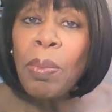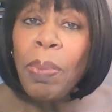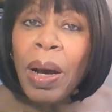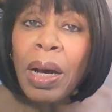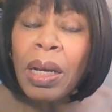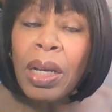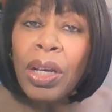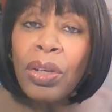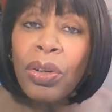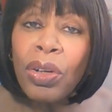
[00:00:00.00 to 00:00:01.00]
but,
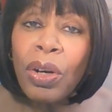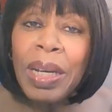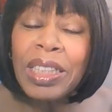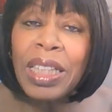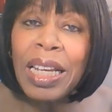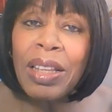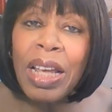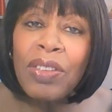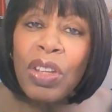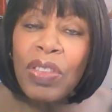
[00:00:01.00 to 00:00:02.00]
you know, it's,
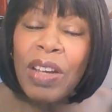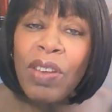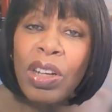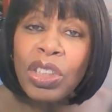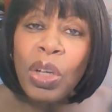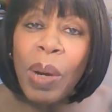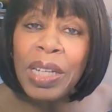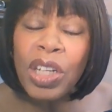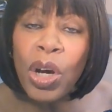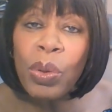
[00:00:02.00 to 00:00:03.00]
and there are, so I
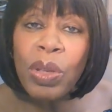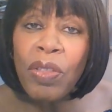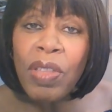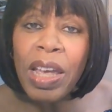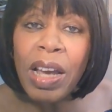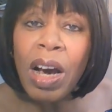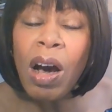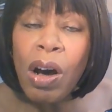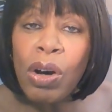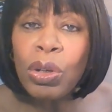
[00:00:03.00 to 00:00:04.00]
know that there
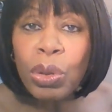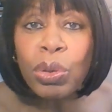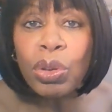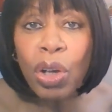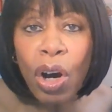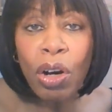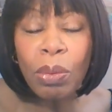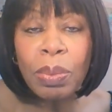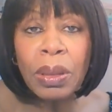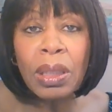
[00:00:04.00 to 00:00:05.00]
are good
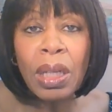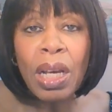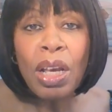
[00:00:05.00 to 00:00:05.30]
cops